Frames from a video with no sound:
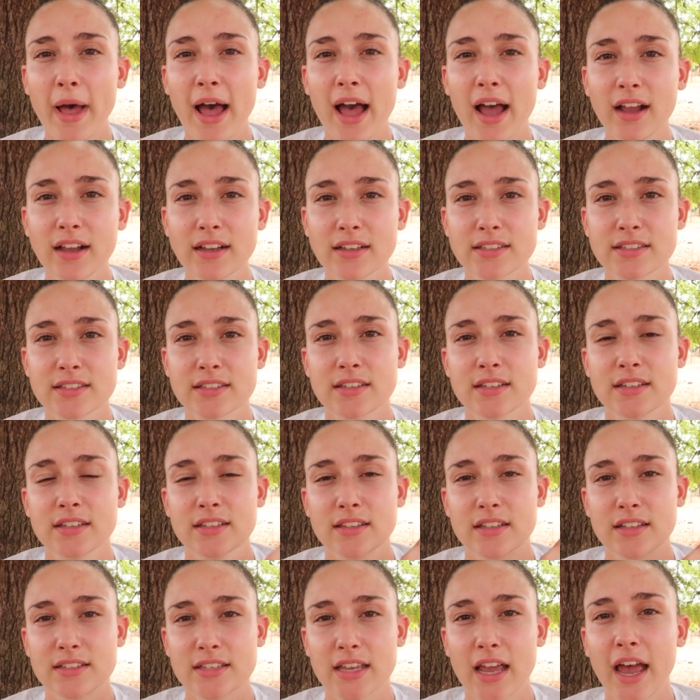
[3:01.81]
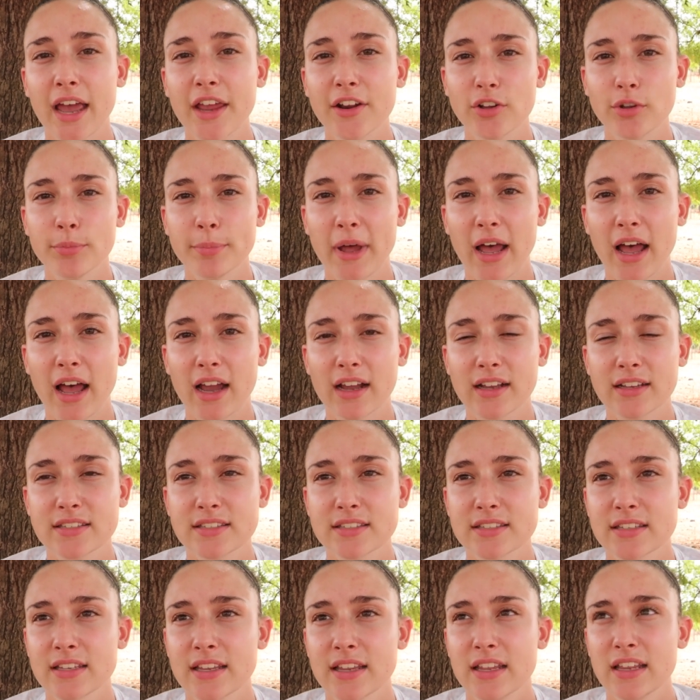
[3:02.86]
box, the title
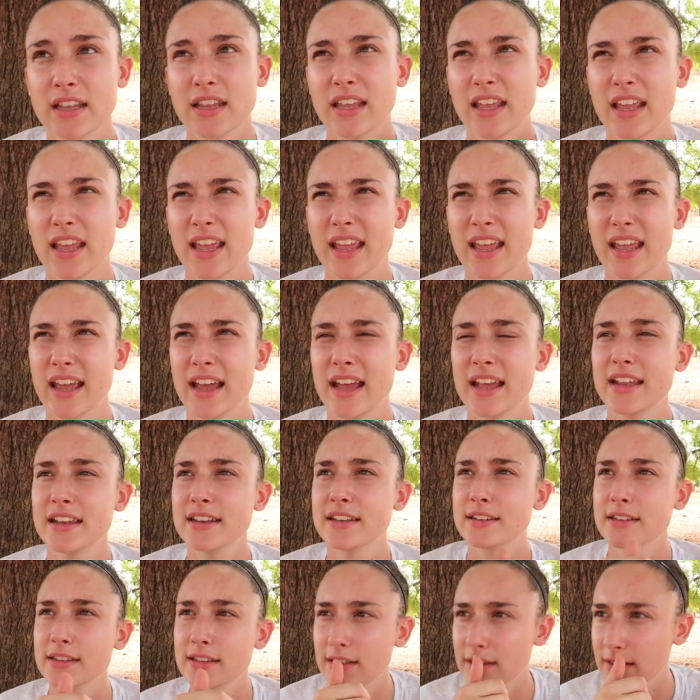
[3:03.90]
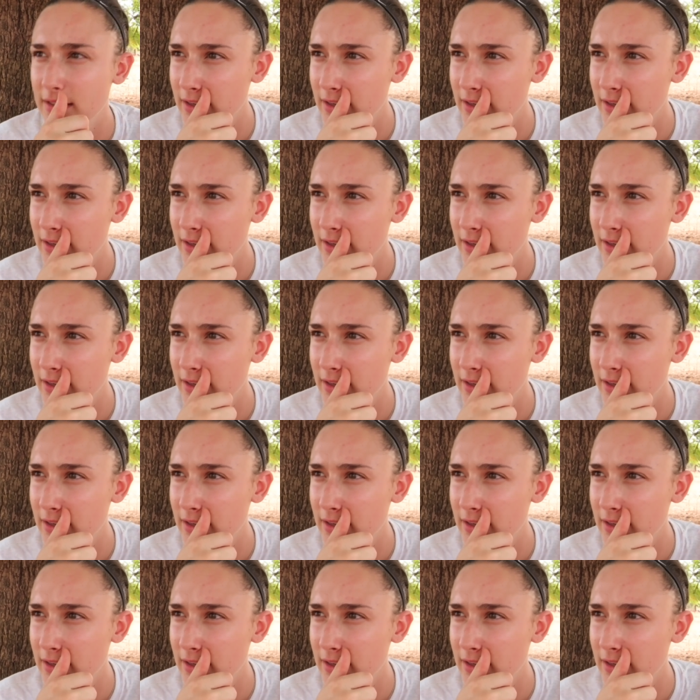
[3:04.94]
box, and